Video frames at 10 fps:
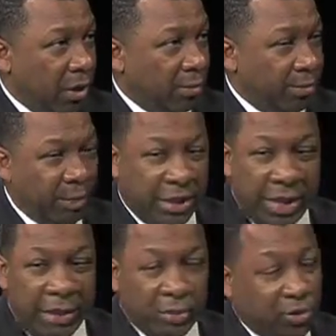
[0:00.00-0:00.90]
being
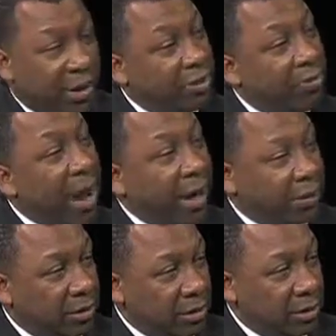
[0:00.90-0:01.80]
able to
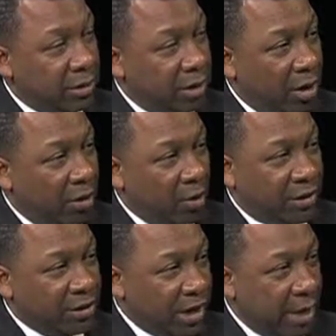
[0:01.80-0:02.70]
interact, you know, with
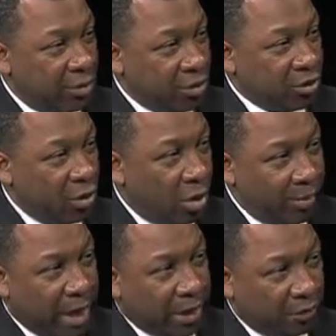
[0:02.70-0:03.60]
the Sampras or
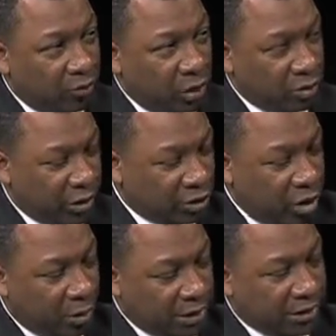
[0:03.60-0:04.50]
McEnroe. So let's
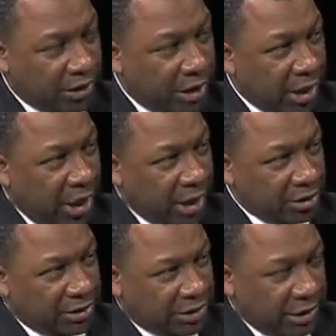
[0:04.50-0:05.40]
start with the city.
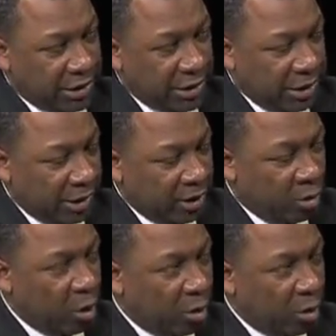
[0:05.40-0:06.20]
How's the city work